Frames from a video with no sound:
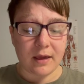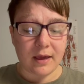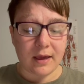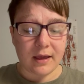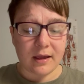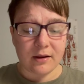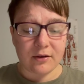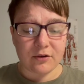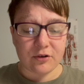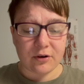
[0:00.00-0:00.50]

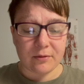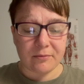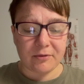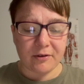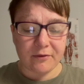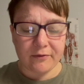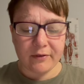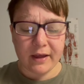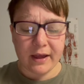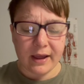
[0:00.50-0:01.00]
in terms
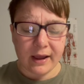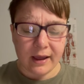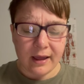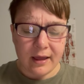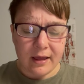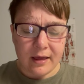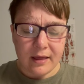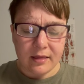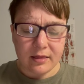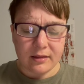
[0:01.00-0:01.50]
of like
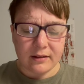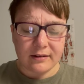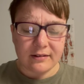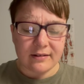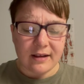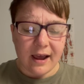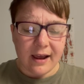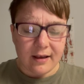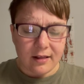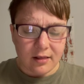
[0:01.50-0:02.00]
the
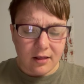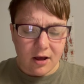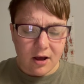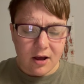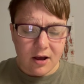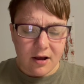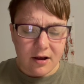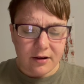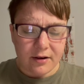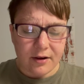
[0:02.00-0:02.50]

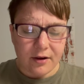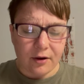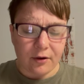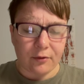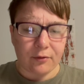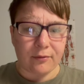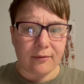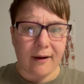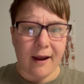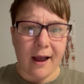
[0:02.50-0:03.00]
dialogue
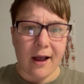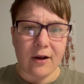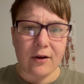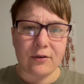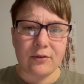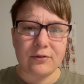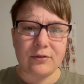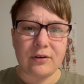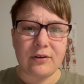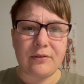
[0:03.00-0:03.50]

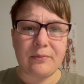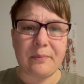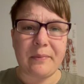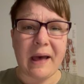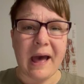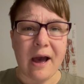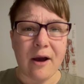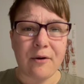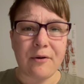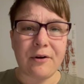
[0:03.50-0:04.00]
around
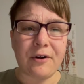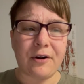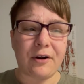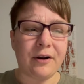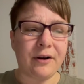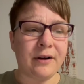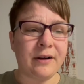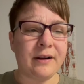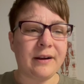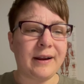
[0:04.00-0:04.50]

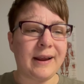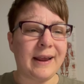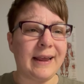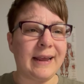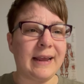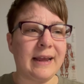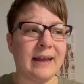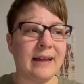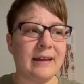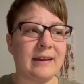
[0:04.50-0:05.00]
power,
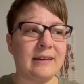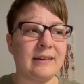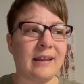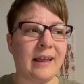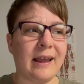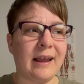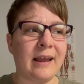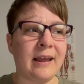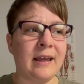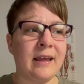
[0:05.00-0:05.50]
and
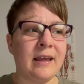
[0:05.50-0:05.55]
like